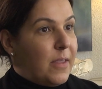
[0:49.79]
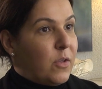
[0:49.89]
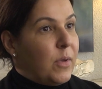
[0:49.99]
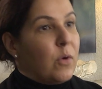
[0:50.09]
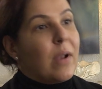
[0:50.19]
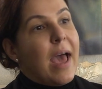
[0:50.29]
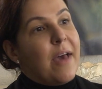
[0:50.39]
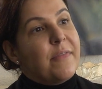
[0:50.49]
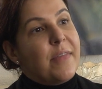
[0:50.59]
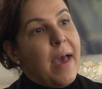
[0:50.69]
So we don't
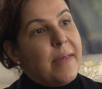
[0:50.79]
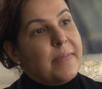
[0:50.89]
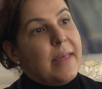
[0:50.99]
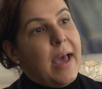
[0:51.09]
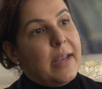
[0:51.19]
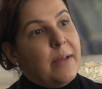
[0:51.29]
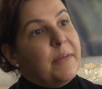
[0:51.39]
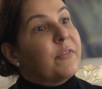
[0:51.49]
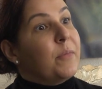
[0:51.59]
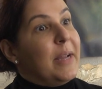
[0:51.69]
have that
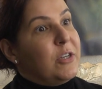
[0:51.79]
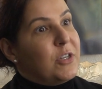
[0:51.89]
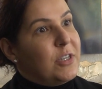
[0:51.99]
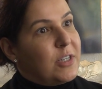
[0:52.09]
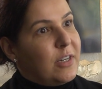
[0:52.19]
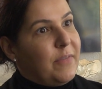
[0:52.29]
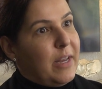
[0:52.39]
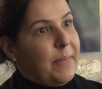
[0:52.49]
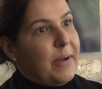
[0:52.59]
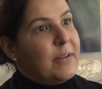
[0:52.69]
information to convey
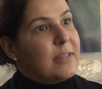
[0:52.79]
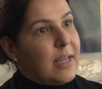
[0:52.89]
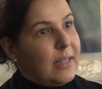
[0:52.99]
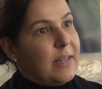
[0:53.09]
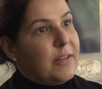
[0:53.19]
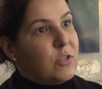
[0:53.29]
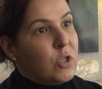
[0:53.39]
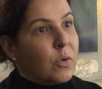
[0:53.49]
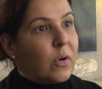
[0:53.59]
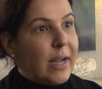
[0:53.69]
to parents. Luckily, these
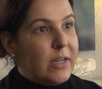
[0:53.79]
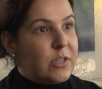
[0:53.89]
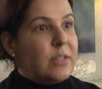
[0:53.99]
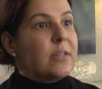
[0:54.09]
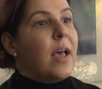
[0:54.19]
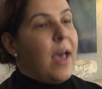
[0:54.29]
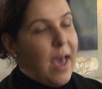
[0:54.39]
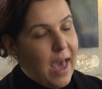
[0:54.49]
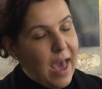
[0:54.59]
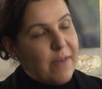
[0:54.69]
newer agents
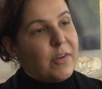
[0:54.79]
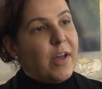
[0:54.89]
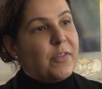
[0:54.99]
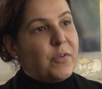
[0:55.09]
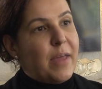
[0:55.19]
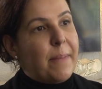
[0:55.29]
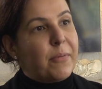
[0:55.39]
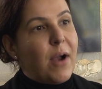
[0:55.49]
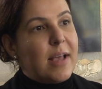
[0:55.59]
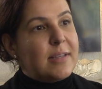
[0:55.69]
have gone through that
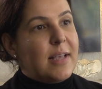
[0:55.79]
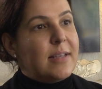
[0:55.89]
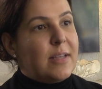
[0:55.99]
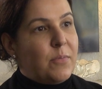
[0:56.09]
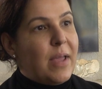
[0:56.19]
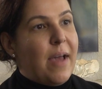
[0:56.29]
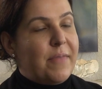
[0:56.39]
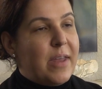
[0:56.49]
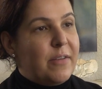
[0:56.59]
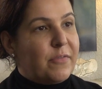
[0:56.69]
process and we have
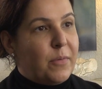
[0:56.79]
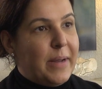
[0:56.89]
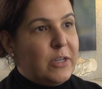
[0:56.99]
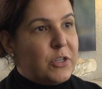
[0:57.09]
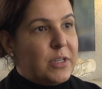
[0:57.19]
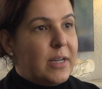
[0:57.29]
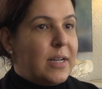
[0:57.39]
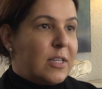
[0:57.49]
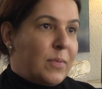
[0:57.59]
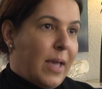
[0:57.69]
that information. And
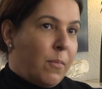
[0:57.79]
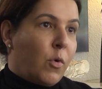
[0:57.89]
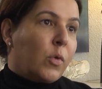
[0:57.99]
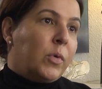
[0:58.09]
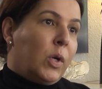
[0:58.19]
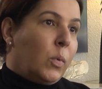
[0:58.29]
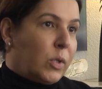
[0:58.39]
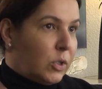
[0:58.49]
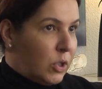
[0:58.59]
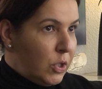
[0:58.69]
as we get more real
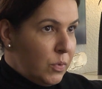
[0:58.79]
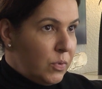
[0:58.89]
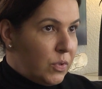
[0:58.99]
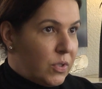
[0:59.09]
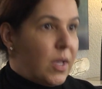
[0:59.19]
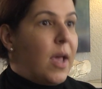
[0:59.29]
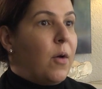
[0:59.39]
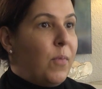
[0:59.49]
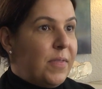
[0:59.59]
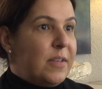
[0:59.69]
world use
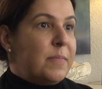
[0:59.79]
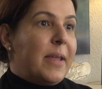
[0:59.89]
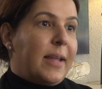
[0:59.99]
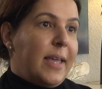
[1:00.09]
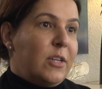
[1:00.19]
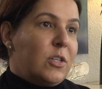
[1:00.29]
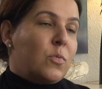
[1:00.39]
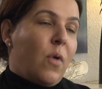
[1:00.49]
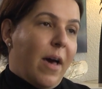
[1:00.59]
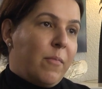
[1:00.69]
with these medications,
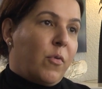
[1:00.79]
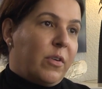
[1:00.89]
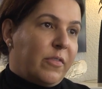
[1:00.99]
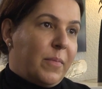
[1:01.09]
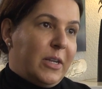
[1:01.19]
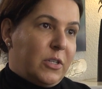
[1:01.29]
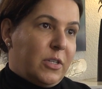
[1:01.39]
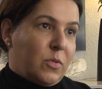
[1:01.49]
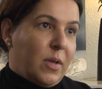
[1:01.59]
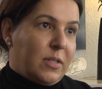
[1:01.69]
we'll have more information
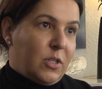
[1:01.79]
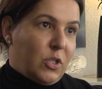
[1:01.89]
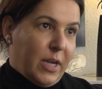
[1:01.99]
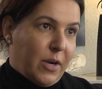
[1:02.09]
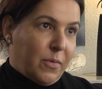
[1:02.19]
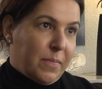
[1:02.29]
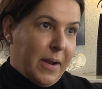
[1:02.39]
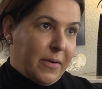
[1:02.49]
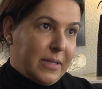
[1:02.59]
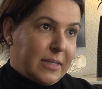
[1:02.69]
as well to share with
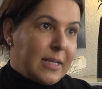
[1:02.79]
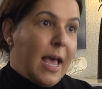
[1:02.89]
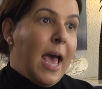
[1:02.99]
parents.